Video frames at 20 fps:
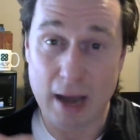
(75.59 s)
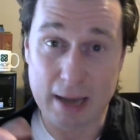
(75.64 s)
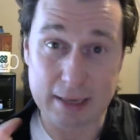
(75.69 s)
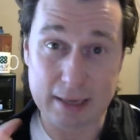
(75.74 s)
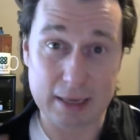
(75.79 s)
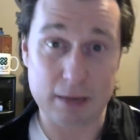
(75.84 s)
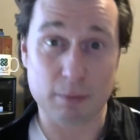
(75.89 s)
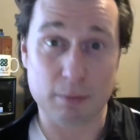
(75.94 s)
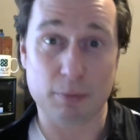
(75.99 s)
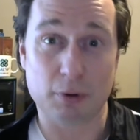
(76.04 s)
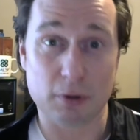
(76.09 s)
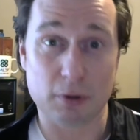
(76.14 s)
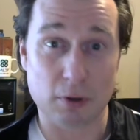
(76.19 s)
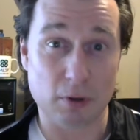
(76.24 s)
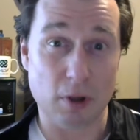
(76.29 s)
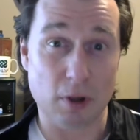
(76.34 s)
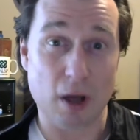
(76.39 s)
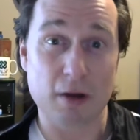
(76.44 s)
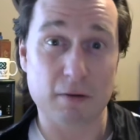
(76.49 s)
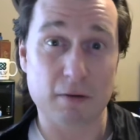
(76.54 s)
I didn't put
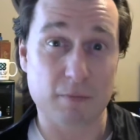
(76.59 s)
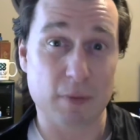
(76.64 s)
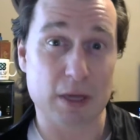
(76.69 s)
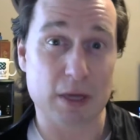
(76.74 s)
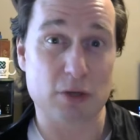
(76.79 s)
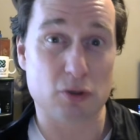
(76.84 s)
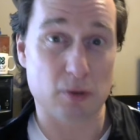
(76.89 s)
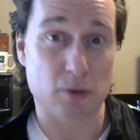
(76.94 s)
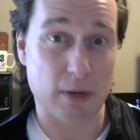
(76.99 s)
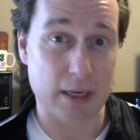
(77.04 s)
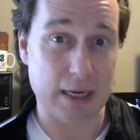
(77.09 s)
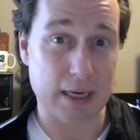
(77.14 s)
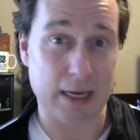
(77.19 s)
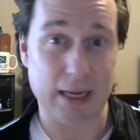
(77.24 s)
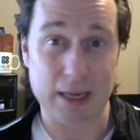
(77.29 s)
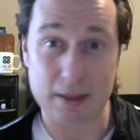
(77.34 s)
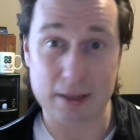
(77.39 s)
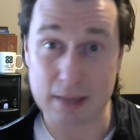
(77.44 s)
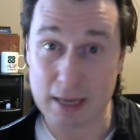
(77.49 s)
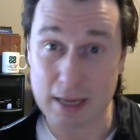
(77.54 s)
a lot of my
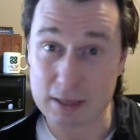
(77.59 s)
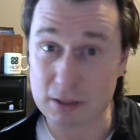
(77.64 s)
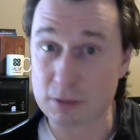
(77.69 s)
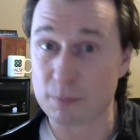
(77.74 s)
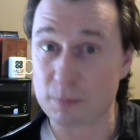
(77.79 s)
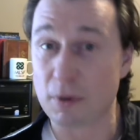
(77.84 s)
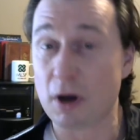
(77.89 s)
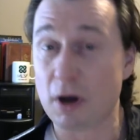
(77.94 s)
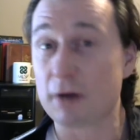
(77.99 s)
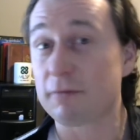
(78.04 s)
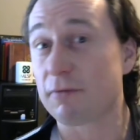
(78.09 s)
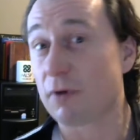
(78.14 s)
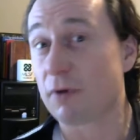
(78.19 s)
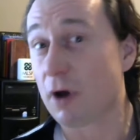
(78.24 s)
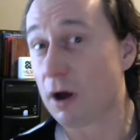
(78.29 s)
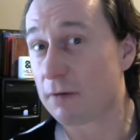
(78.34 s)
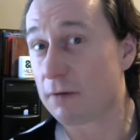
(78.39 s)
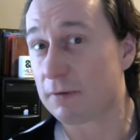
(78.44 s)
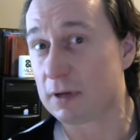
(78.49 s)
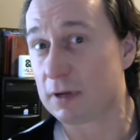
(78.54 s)
training in that spot
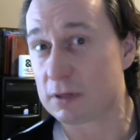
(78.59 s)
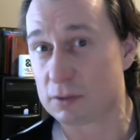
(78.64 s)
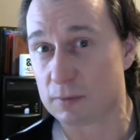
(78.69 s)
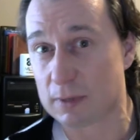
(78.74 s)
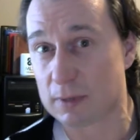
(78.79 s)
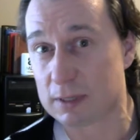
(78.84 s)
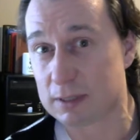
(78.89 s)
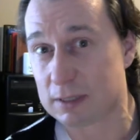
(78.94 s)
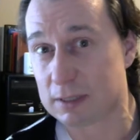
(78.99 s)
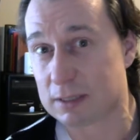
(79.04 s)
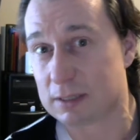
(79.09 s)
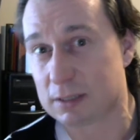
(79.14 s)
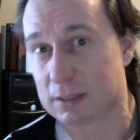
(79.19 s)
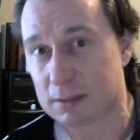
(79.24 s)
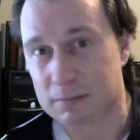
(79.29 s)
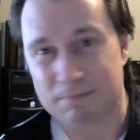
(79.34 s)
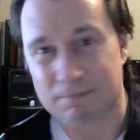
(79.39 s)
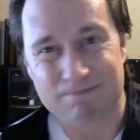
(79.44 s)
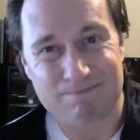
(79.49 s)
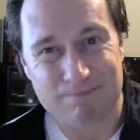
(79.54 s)
for obvious
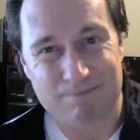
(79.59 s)
reasons.